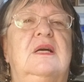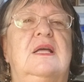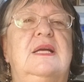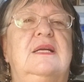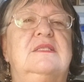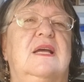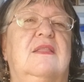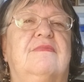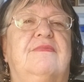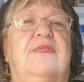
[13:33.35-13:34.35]
I think it's like
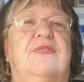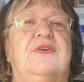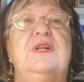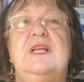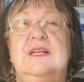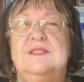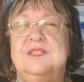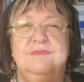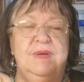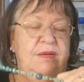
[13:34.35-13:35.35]
thirty
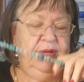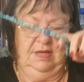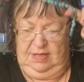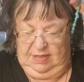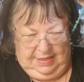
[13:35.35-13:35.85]
inches maybe.